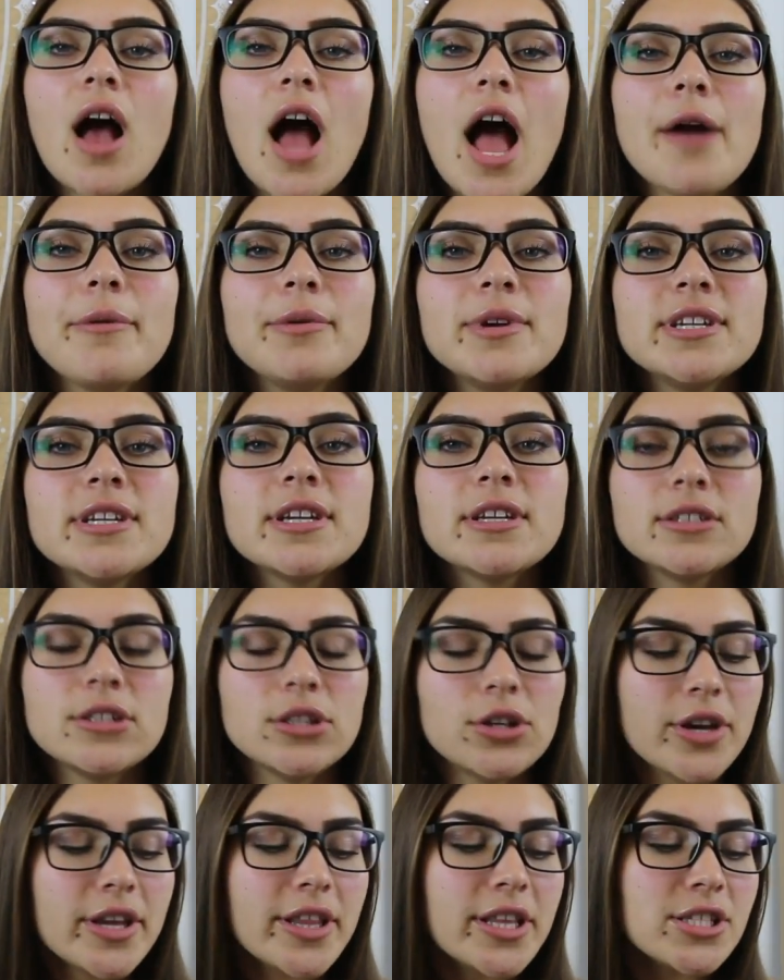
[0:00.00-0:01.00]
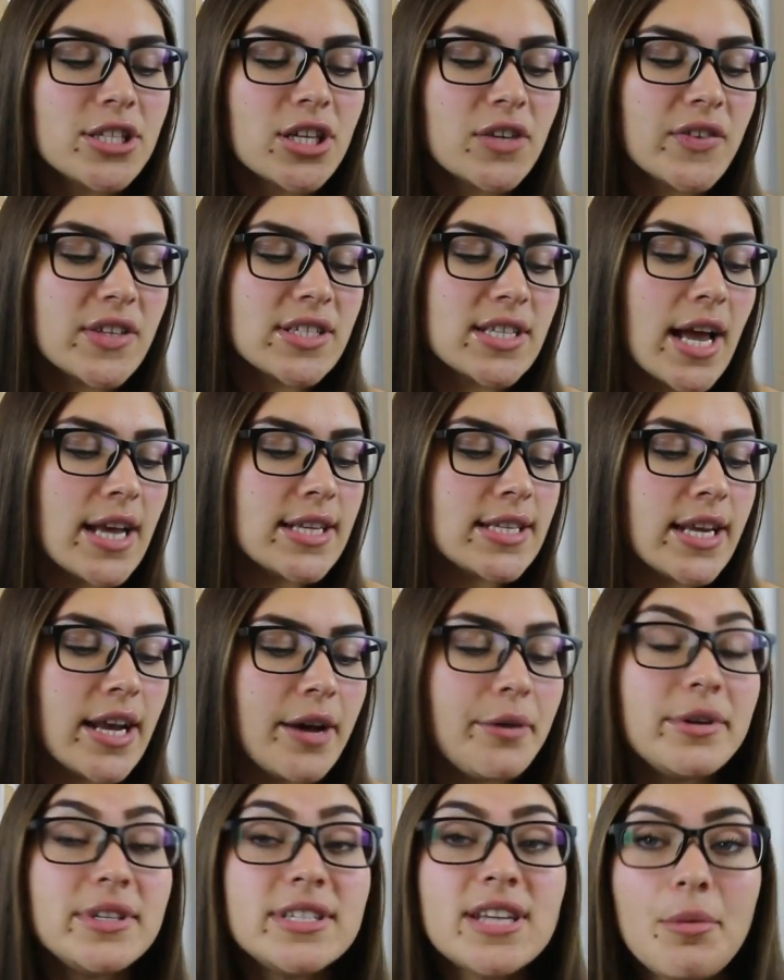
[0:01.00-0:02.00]
I would look at the serving size and
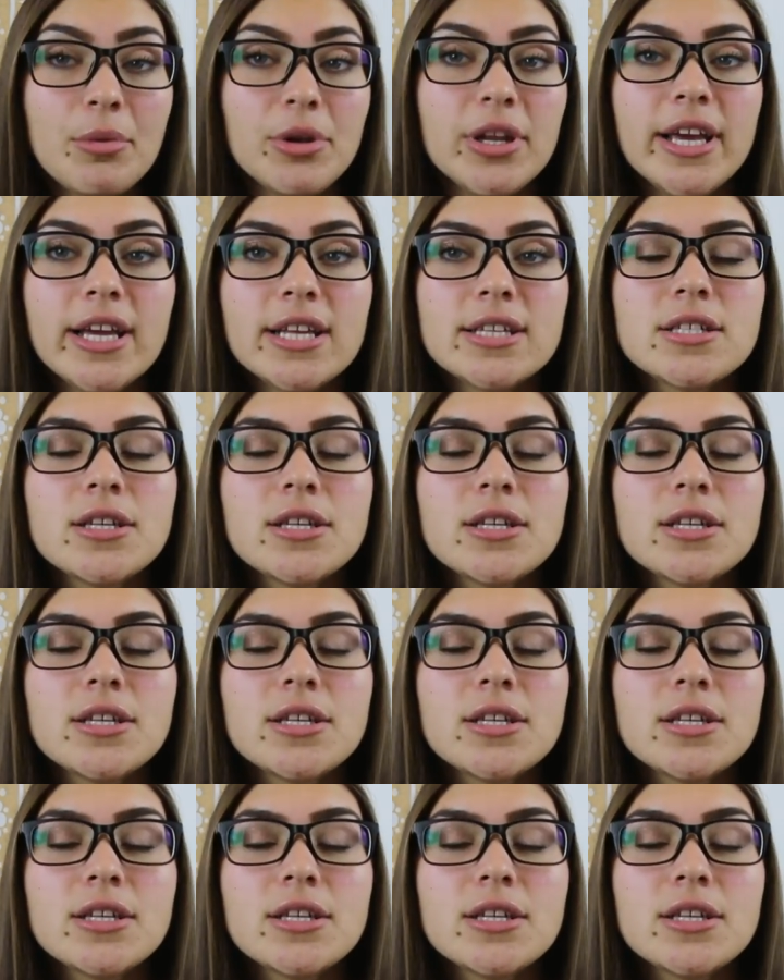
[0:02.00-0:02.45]
I would double it.